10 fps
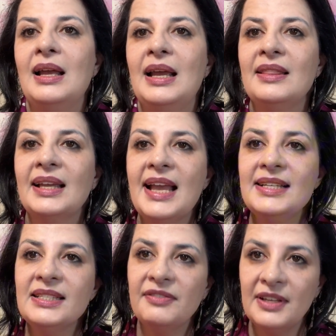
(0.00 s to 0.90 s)
In the
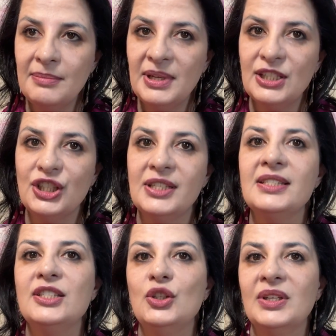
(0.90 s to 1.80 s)
case of
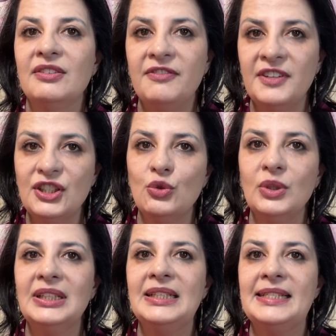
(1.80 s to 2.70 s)
images, you can
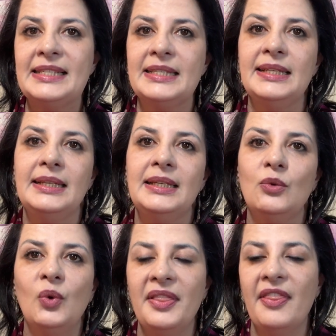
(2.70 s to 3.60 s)
visually see
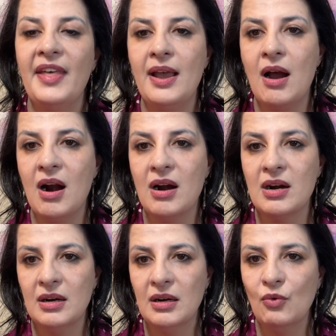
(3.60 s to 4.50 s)
when they
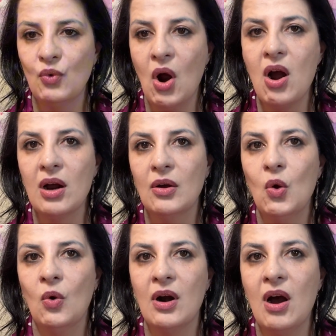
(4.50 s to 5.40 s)
are wrong
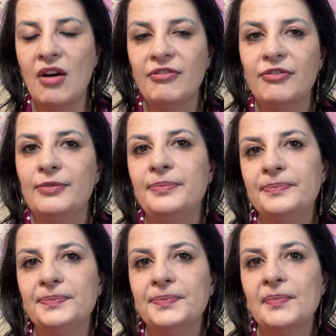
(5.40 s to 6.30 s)
or off.
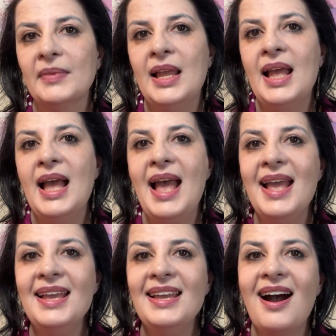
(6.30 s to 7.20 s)

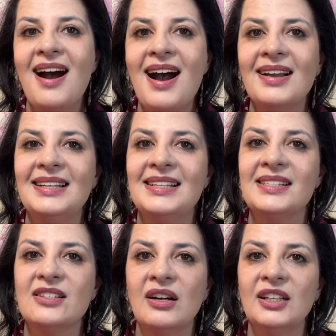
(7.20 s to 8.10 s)
AI is
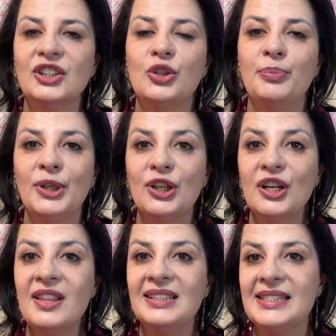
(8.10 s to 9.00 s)
starting to
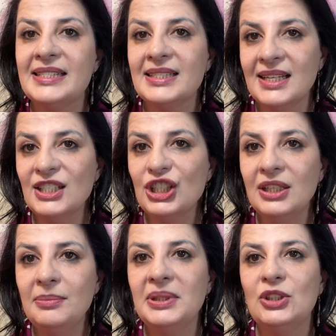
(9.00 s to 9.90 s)
blur the
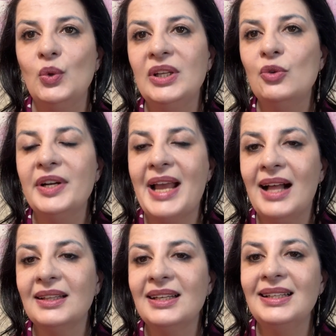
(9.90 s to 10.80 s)
distinction between
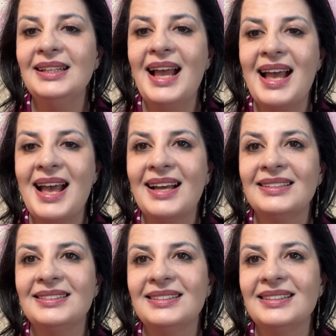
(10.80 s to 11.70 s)
reality and